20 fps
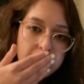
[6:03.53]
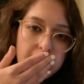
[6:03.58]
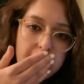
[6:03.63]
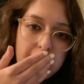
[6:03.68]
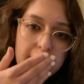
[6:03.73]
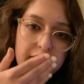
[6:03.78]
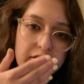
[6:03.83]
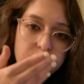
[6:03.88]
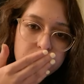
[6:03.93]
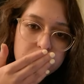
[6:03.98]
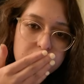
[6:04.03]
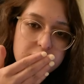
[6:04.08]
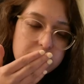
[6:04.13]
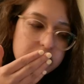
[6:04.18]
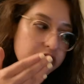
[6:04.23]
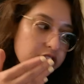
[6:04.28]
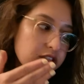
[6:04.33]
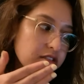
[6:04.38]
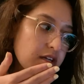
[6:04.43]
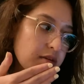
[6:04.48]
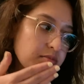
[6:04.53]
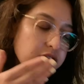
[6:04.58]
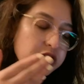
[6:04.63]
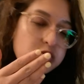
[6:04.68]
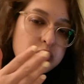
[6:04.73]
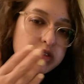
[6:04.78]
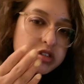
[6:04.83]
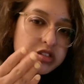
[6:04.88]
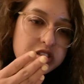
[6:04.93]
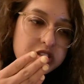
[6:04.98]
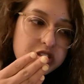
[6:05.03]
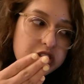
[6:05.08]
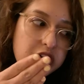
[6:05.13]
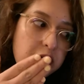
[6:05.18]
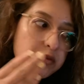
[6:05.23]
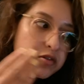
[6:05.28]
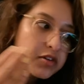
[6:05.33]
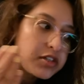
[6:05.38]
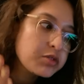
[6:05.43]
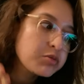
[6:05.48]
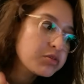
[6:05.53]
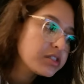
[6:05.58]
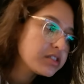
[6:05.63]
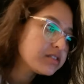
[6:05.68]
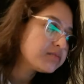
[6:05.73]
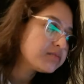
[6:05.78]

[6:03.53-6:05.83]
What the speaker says: haven't watched the season. I'm just watching the reunion.